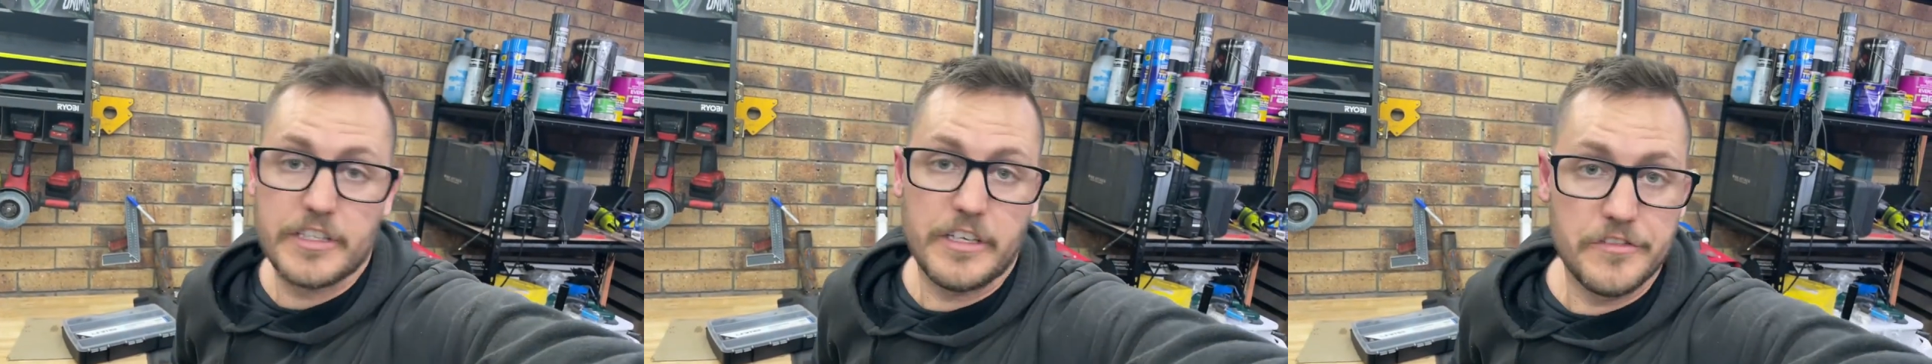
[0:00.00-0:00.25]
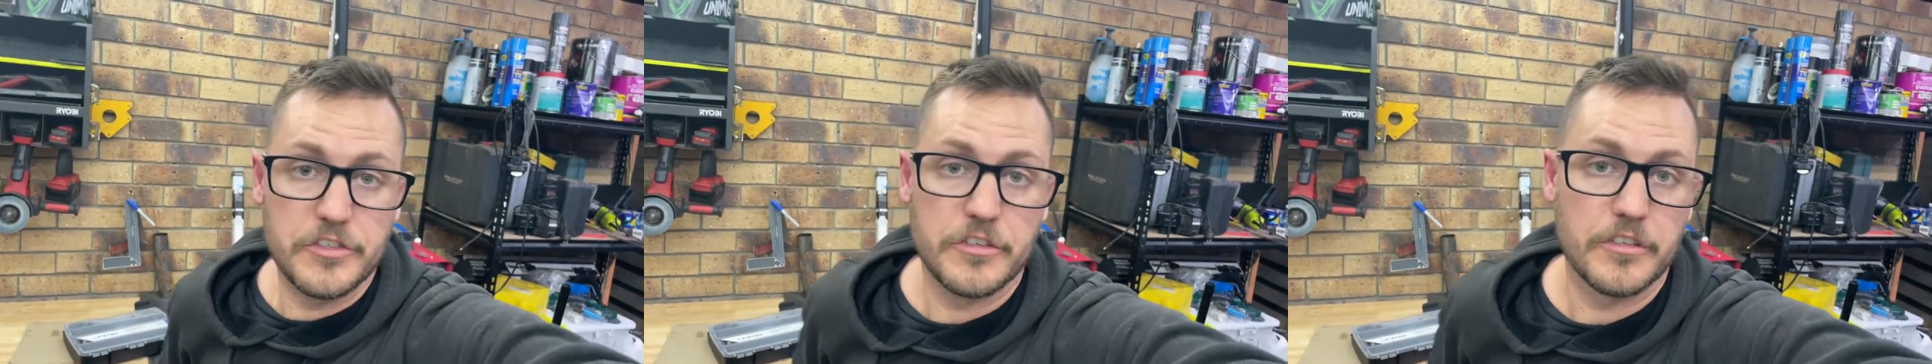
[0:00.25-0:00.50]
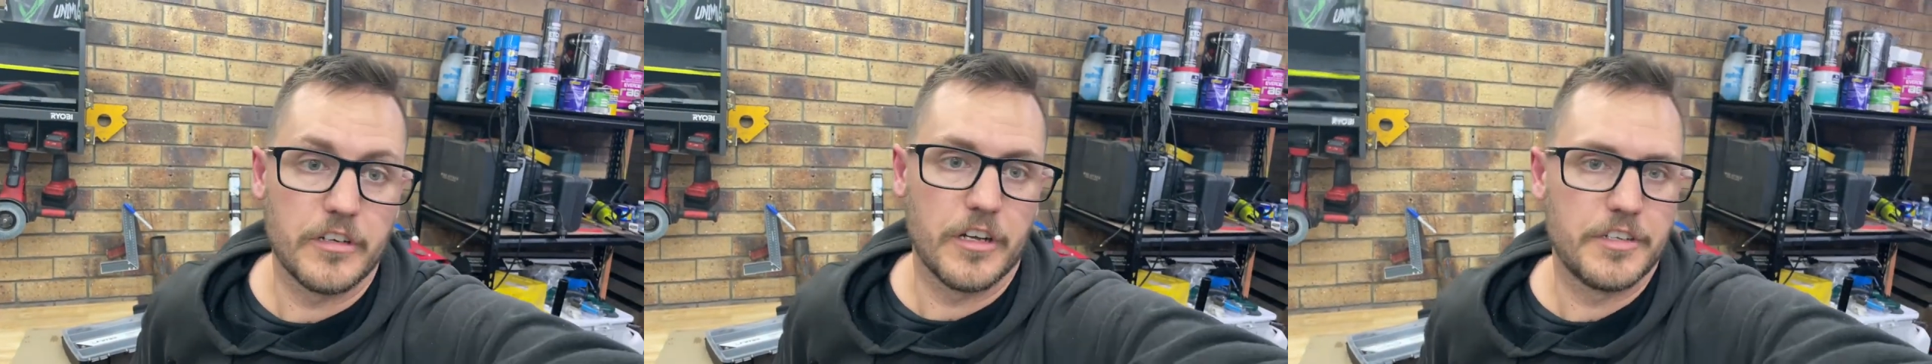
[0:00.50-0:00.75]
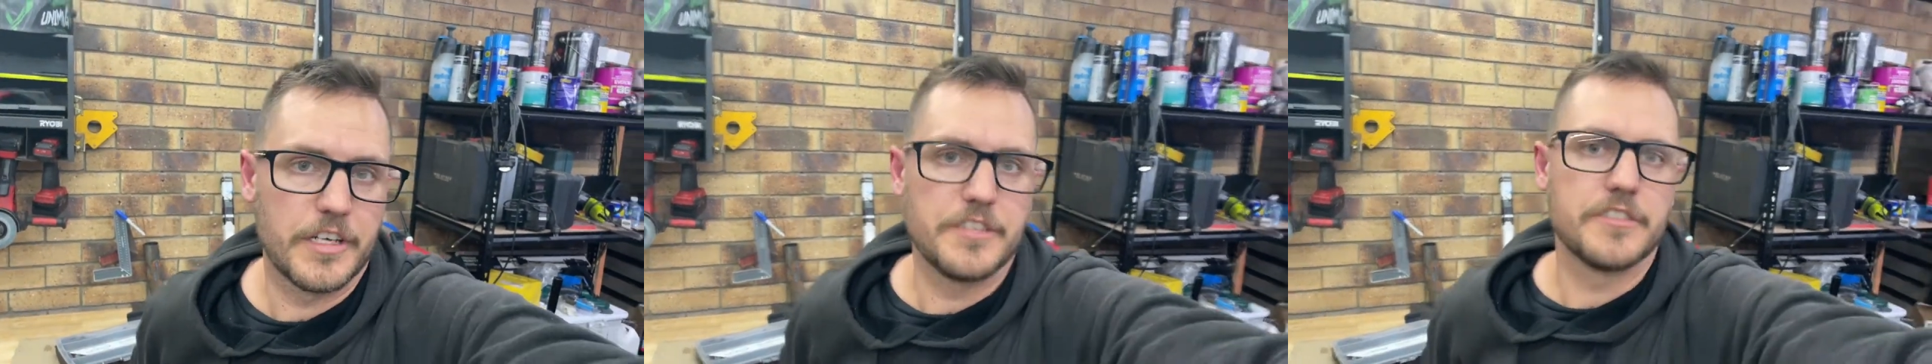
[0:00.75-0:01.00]
gives you a
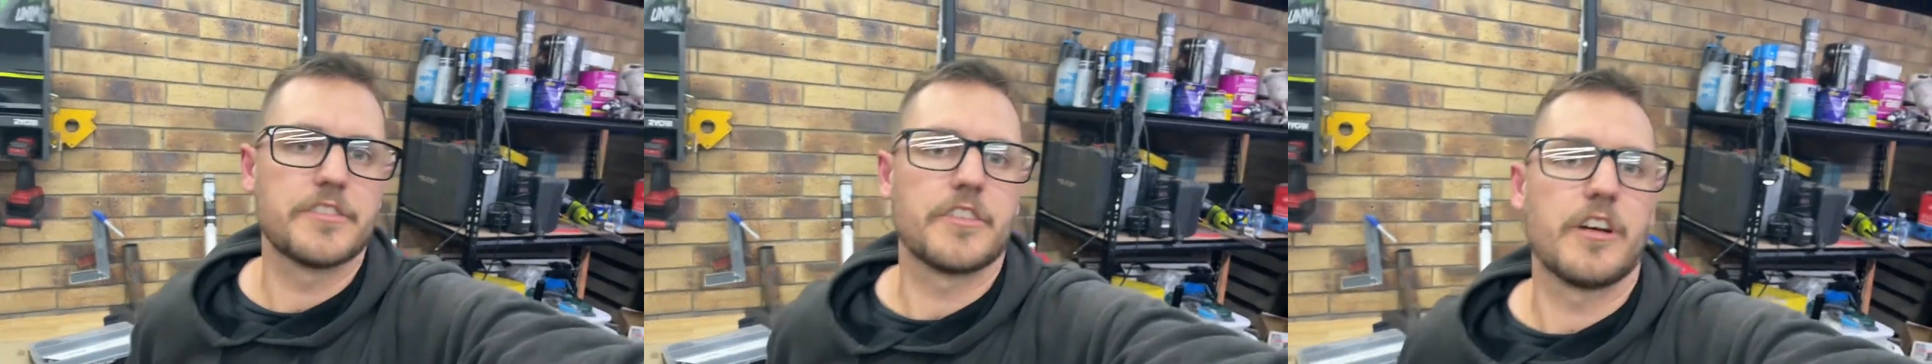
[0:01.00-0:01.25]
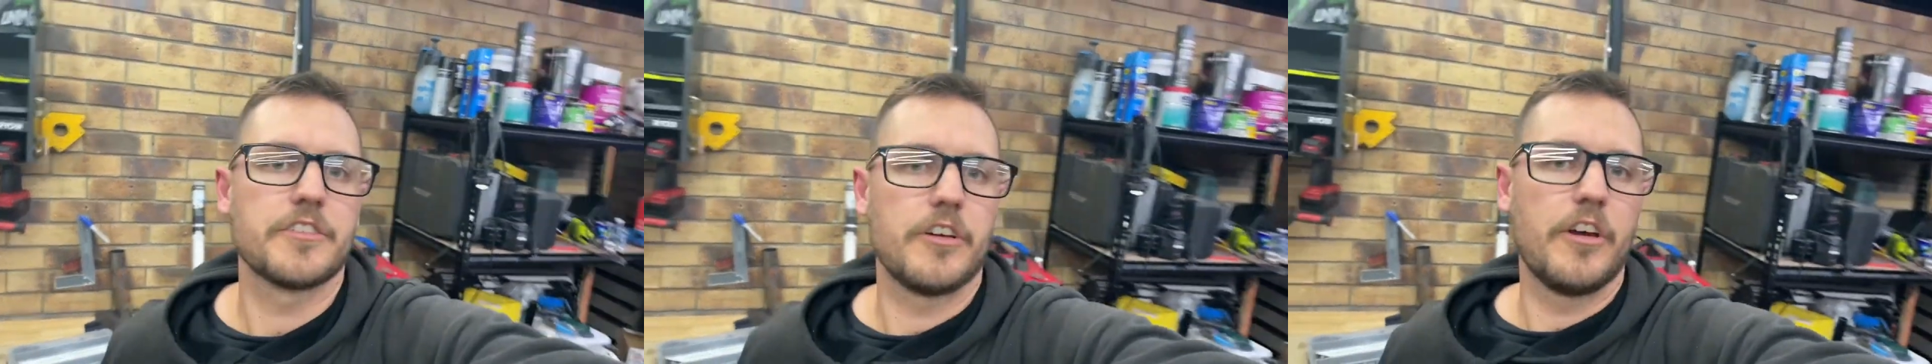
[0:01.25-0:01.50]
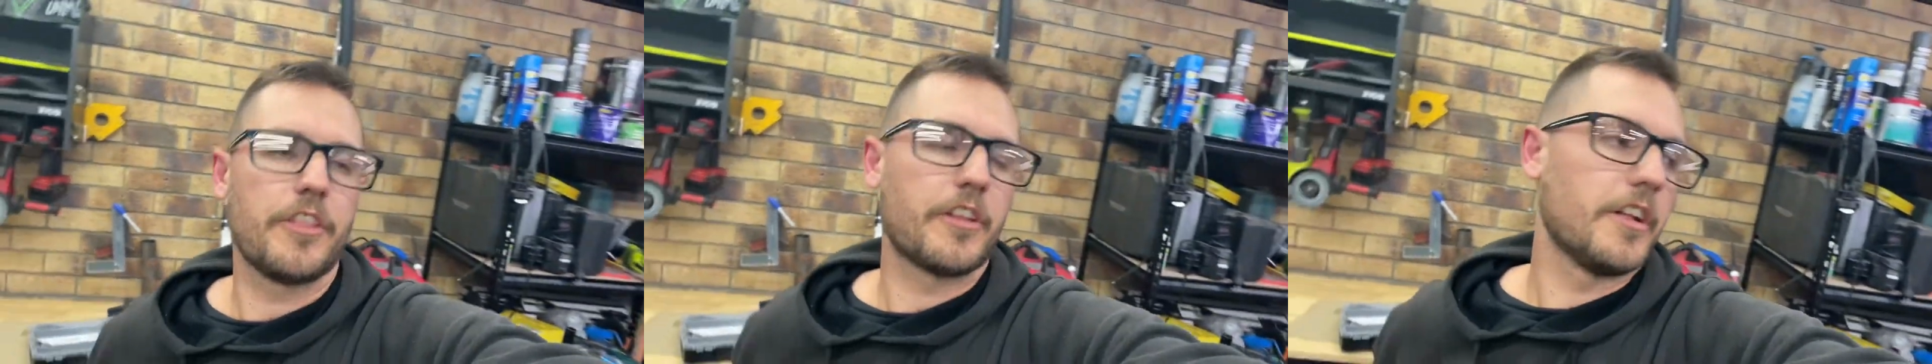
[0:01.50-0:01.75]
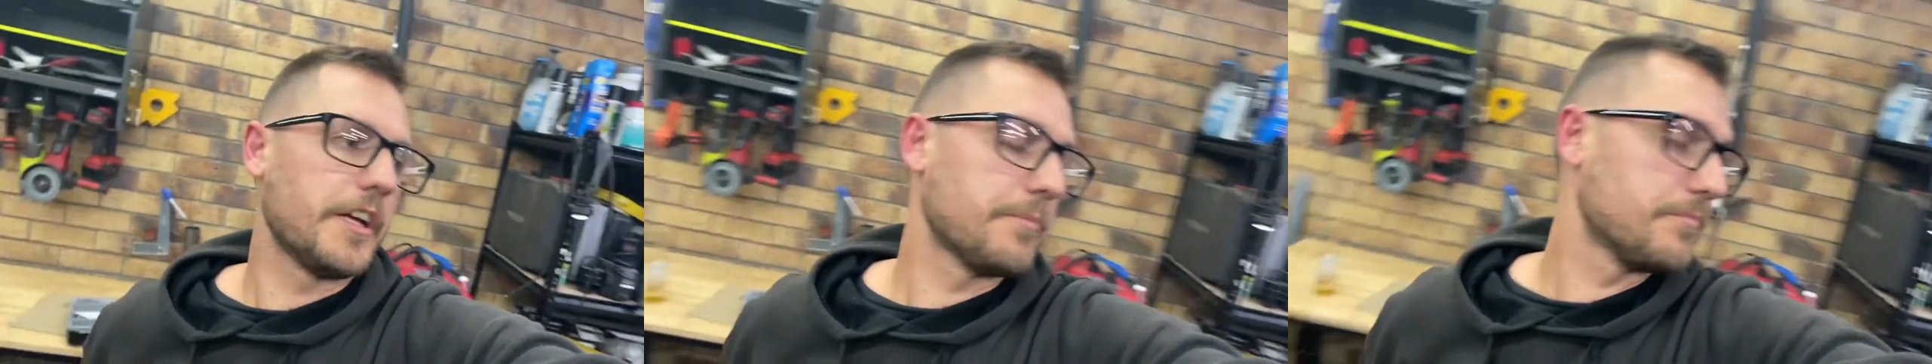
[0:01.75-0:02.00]
decent sized earth
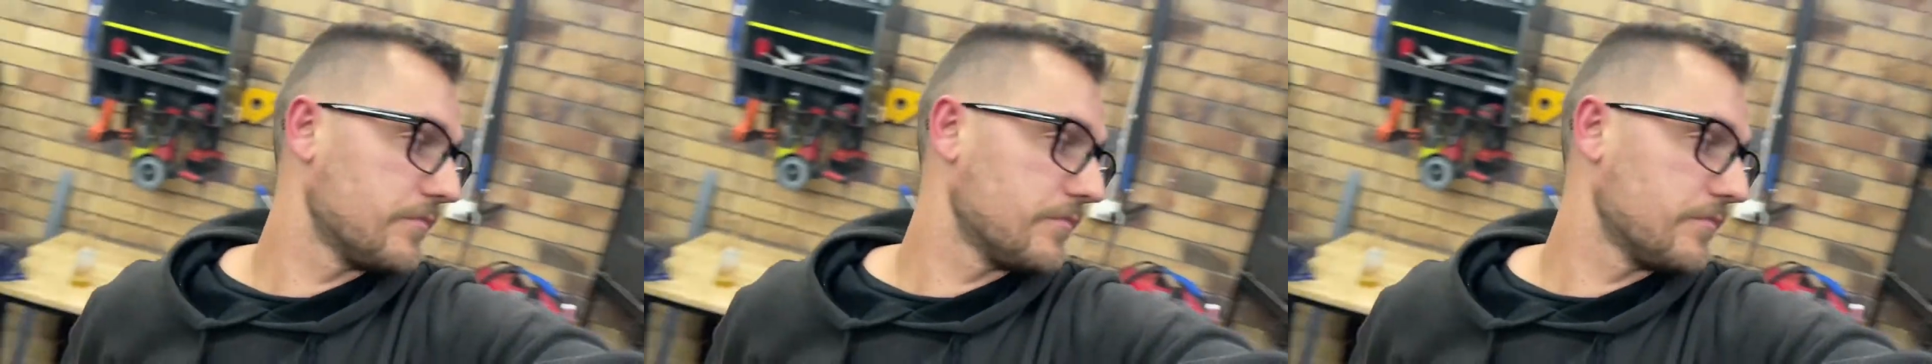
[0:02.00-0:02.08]
clamp.